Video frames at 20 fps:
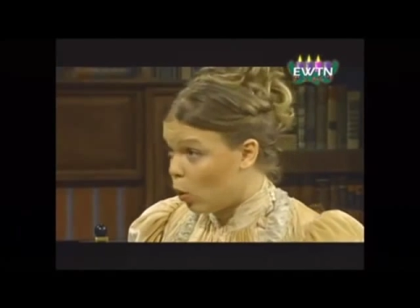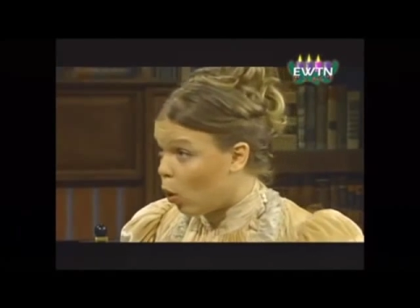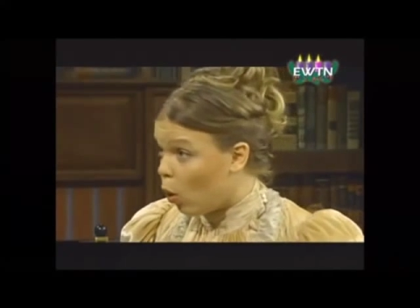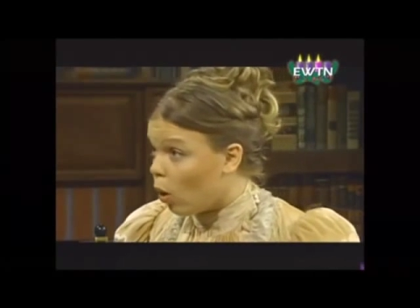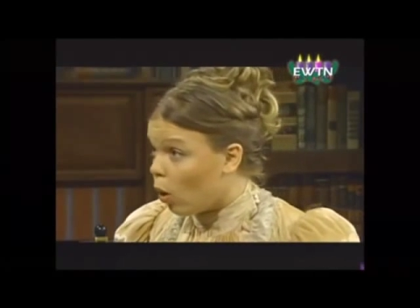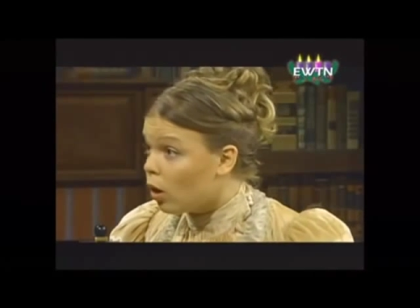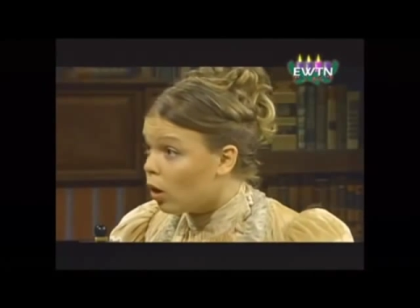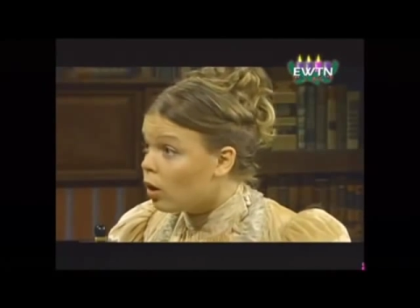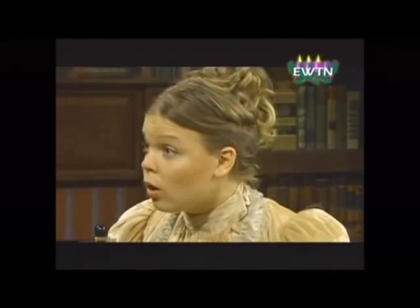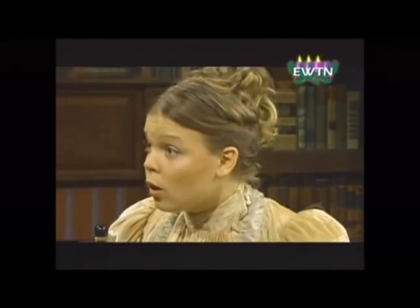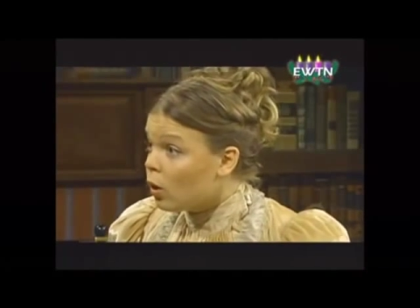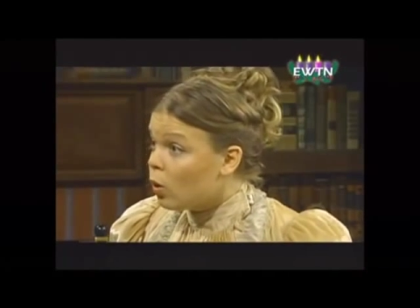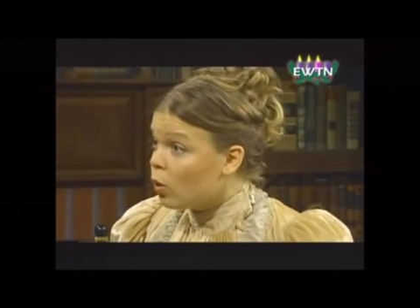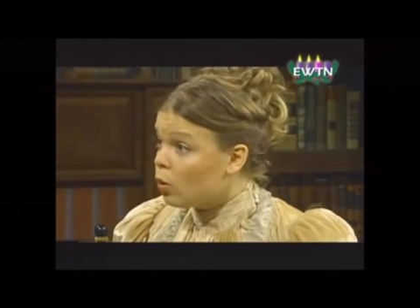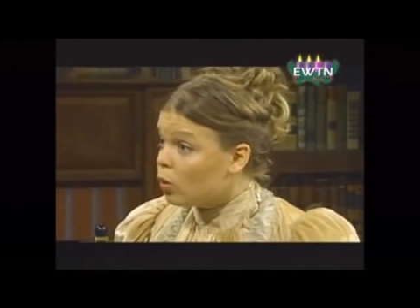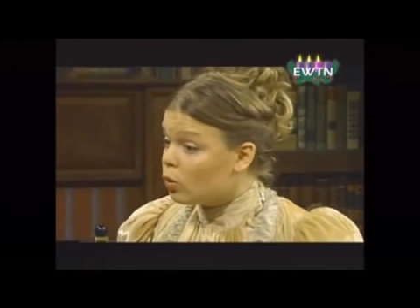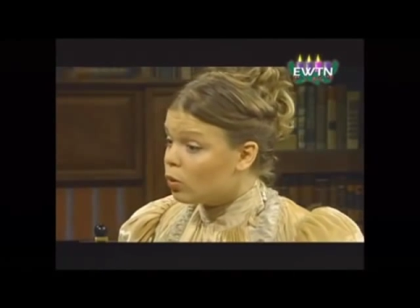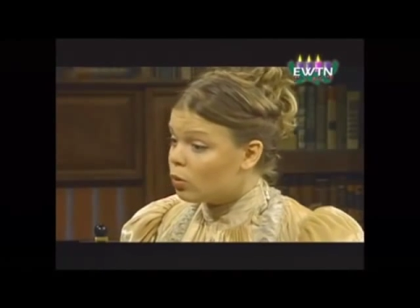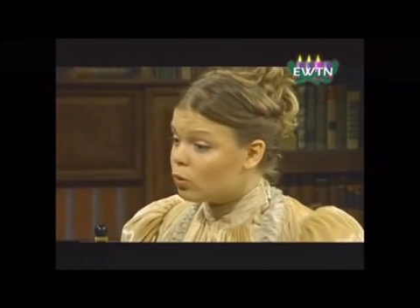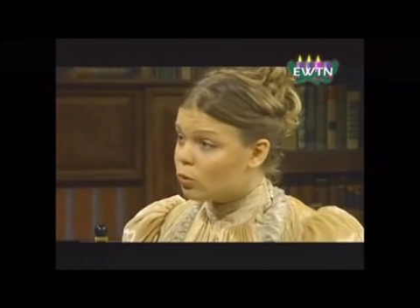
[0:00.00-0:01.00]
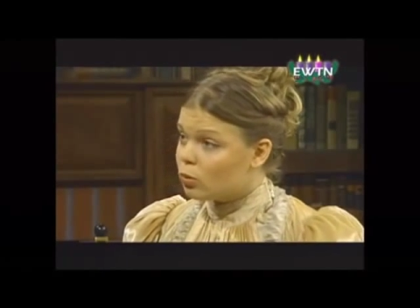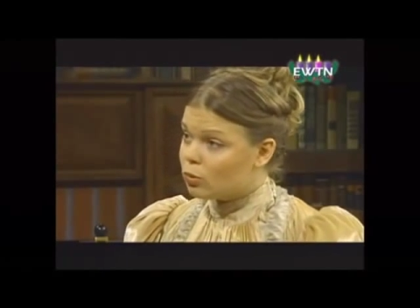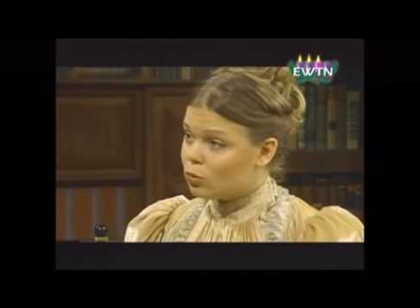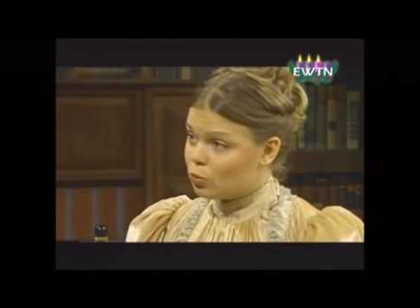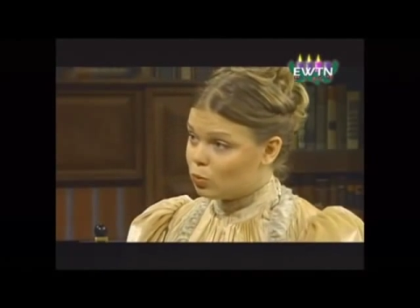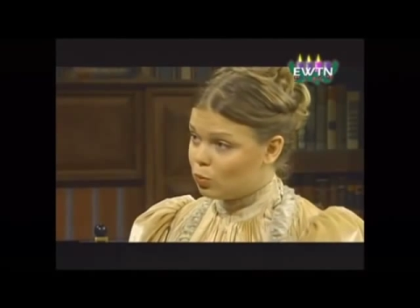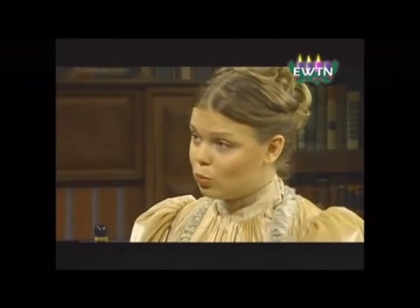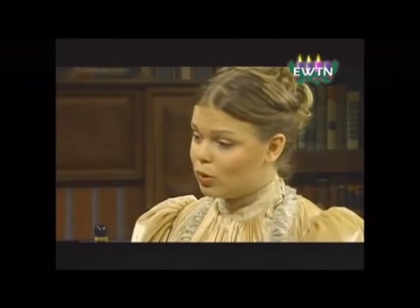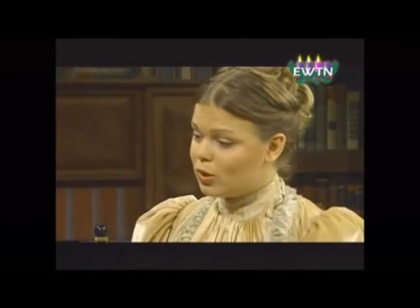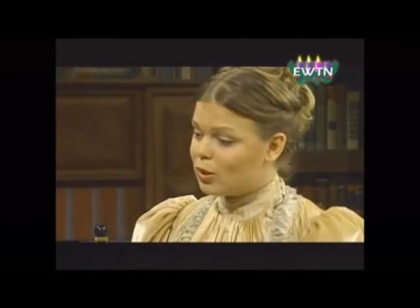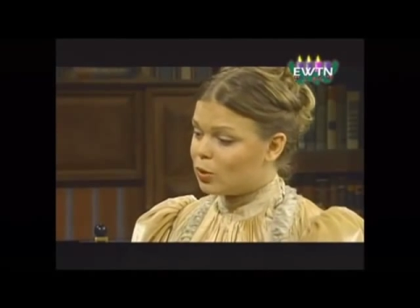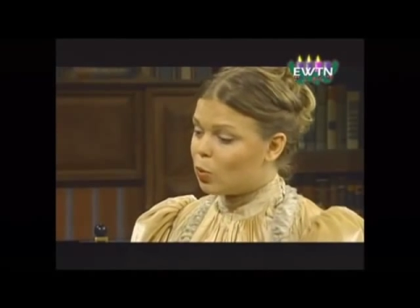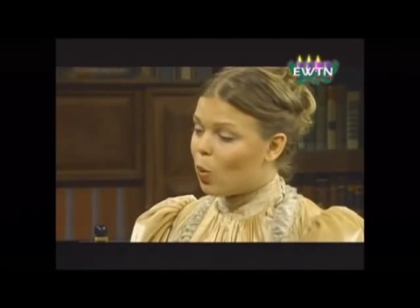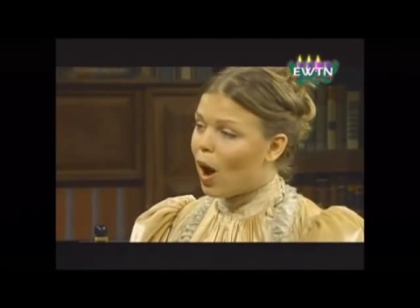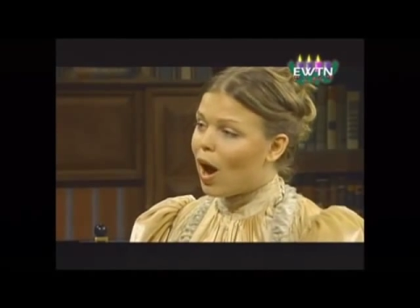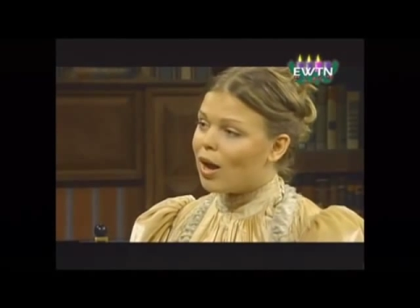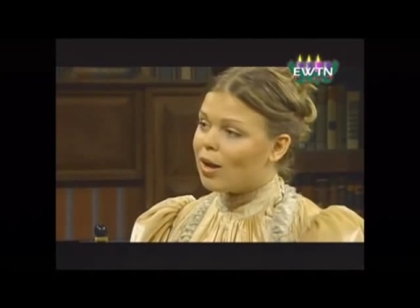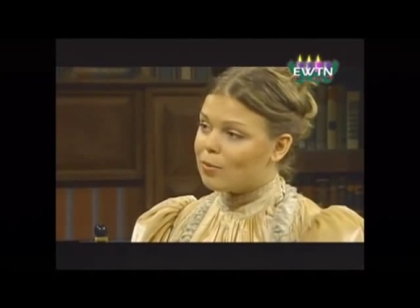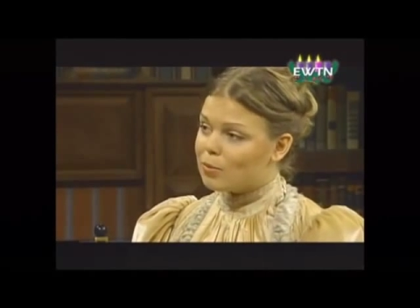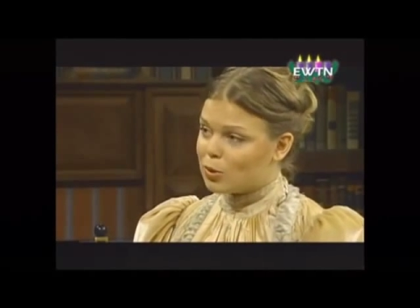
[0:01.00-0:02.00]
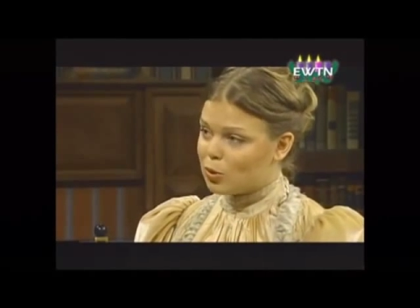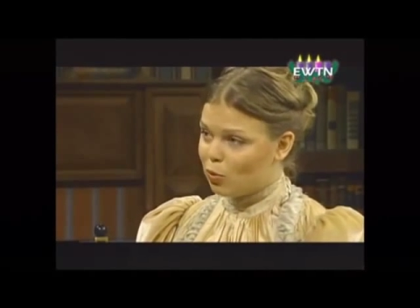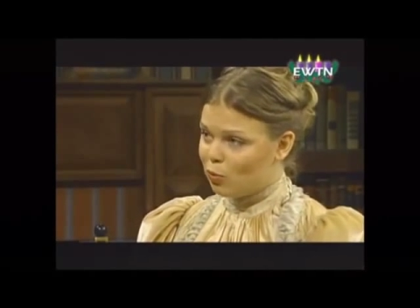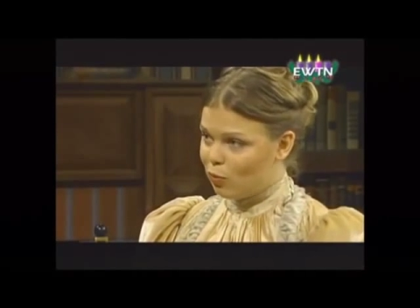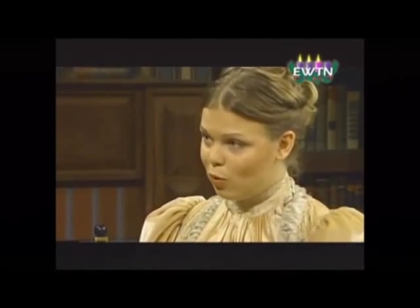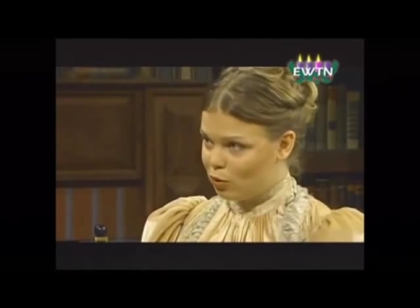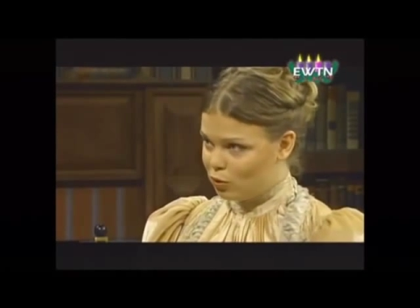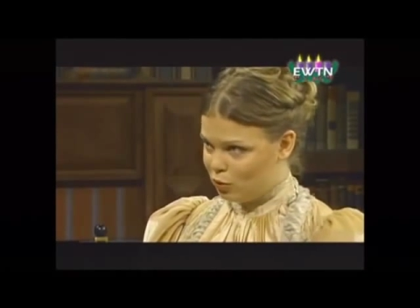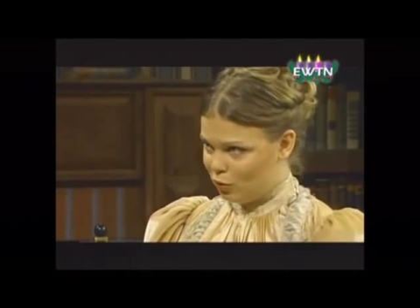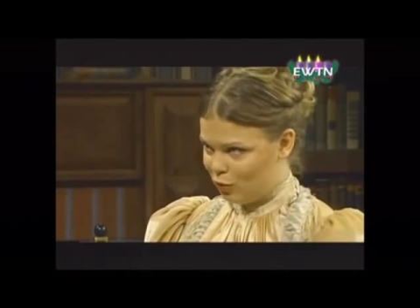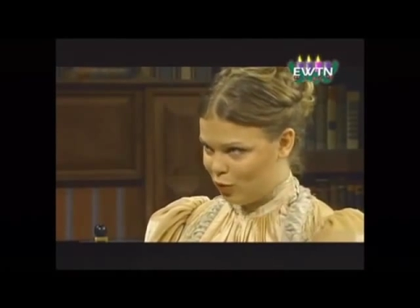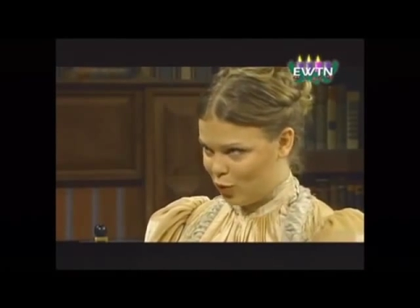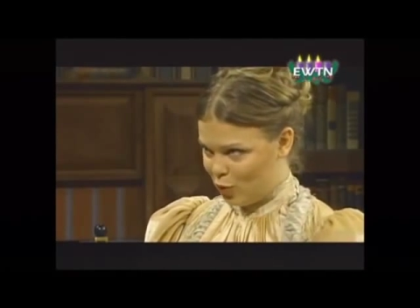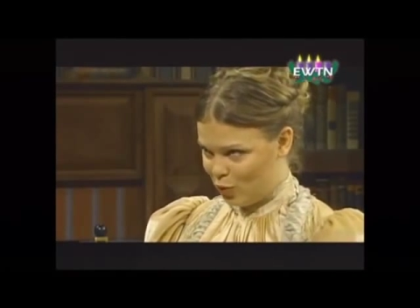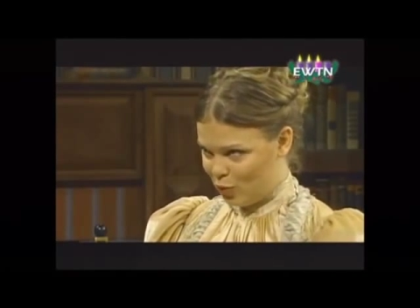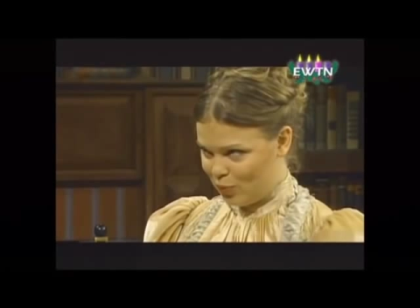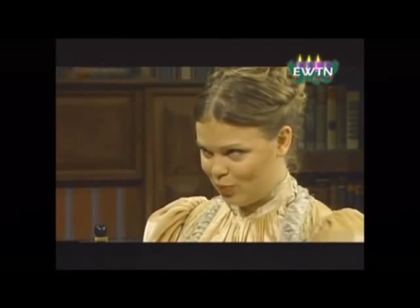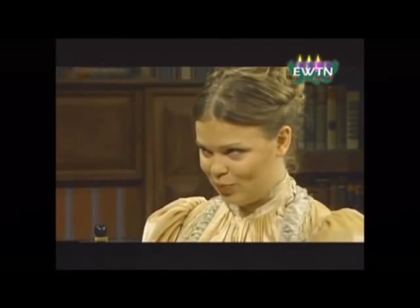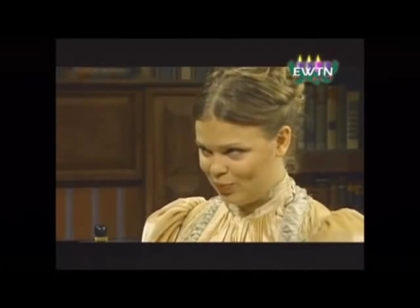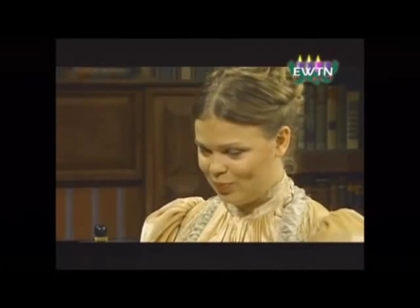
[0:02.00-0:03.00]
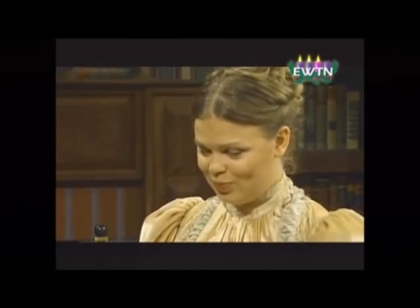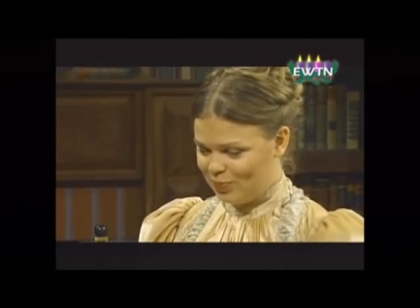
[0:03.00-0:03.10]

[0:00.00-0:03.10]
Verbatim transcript: a bore, which is why I am so fond of you.